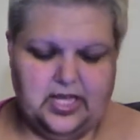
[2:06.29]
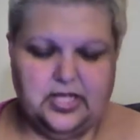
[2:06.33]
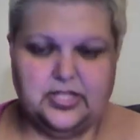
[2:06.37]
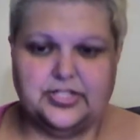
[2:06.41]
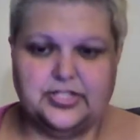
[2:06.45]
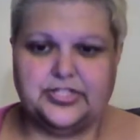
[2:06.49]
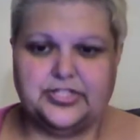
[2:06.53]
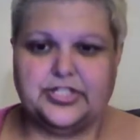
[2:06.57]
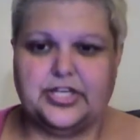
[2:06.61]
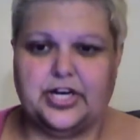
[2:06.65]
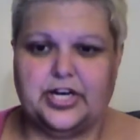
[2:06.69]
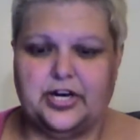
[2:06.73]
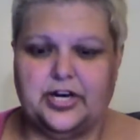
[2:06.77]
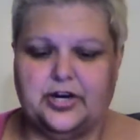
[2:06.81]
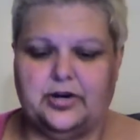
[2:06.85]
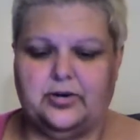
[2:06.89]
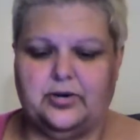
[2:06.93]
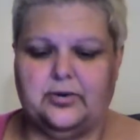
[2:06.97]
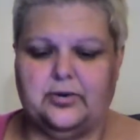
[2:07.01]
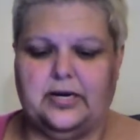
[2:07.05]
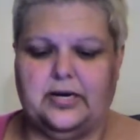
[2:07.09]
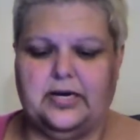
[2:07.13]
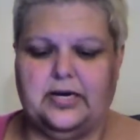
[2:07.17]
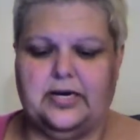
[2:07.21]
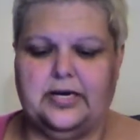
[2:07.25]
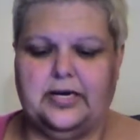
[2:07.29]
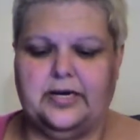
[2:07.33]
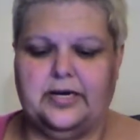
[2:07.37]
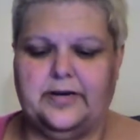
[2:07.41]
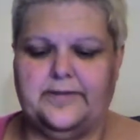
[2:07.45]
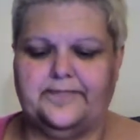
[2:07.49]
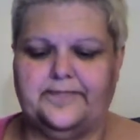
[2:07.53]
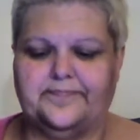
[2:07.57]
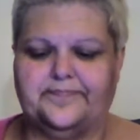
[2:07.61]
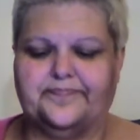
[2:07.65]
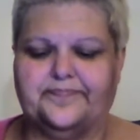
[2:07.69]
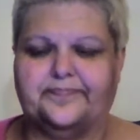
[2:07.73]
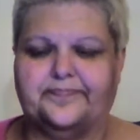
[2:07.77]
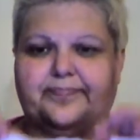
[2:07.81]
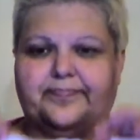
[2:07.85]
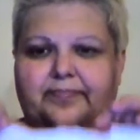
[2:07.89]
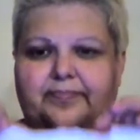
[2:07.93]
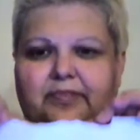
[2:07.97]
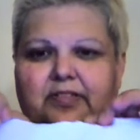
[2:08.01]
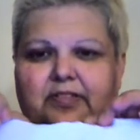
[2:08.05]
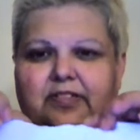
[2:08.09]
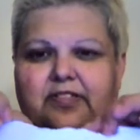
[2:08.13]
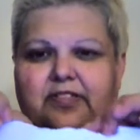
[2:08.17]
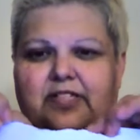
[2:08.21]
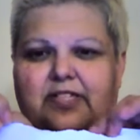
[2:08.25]
So, um,
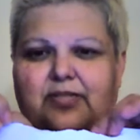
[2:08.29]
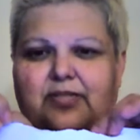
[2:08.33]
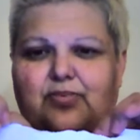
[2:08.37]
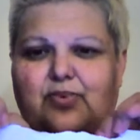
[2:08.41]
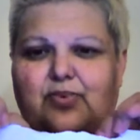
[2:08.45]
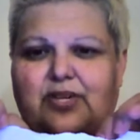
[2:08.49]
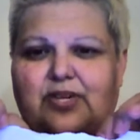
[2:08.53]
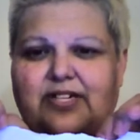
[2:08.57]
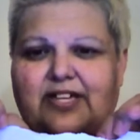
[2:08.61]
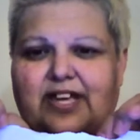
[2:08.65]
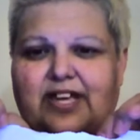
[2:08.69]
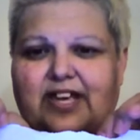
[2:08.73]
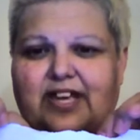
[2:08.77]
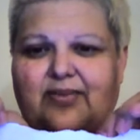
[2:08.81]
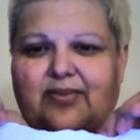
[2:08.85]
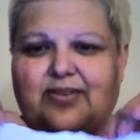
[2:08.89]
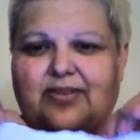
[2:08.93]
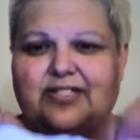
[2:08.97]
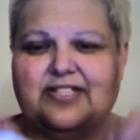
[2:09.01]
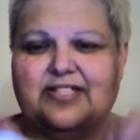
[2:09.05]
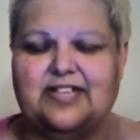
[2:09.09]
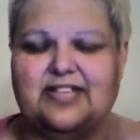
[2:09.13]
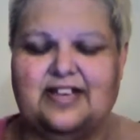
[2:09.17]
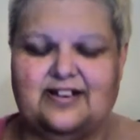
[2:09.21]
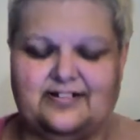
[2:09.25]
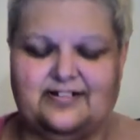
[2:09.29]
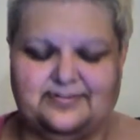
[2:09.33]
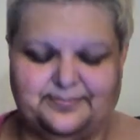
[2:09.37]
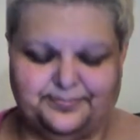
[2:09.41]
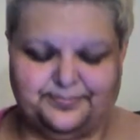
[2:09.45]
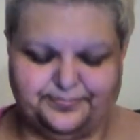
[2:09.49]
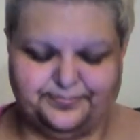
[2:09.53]
it says one day, one sale.